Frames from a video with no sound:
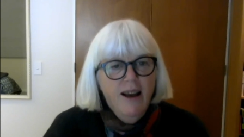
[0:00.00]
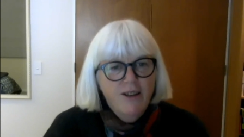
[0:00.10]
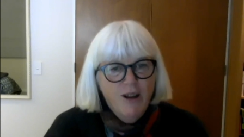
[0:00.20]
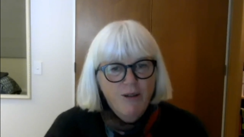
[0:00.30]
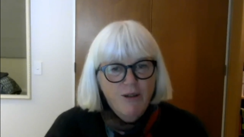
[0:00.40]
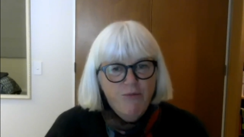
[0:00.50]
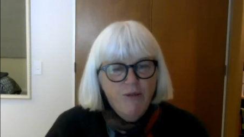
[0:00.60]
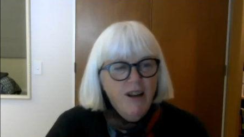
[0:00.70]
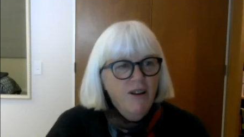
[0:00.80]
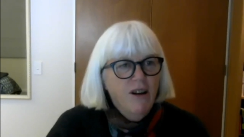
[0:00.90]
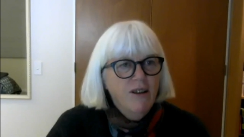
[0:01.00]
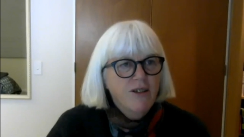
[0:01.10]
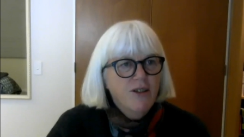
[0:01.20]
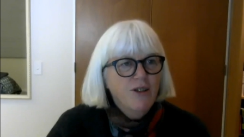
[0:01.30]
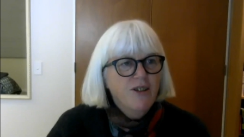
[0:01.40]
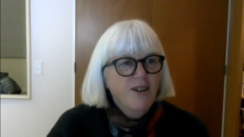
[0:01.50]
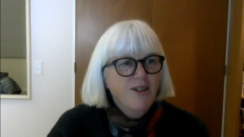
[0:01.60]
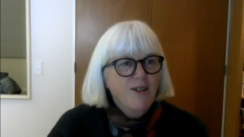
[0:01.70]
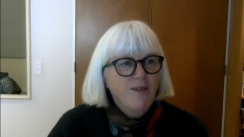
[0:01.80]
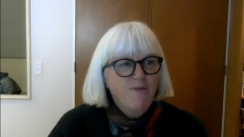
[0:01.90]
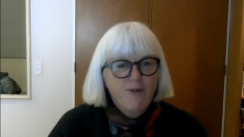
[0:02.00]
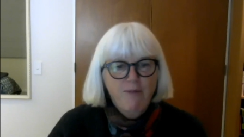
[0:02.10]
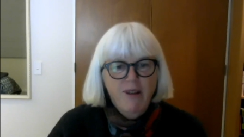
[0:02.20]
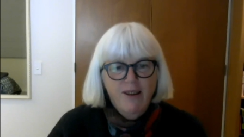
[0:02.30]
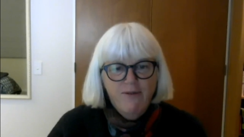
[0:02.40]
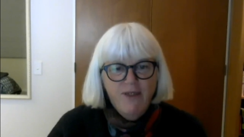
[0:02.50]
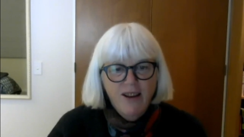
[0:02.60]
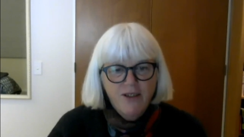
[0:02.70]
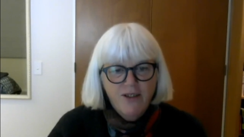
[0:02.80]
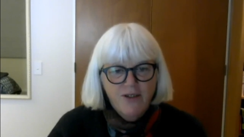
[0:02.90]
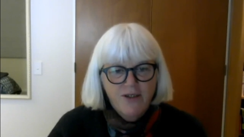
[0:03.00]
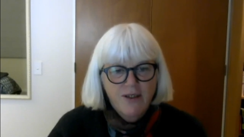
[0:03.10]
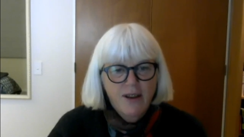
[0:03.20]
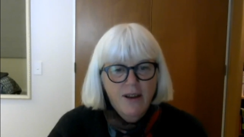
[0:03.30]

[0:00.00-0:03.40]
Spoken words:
so it's really nice to see some familiar faces.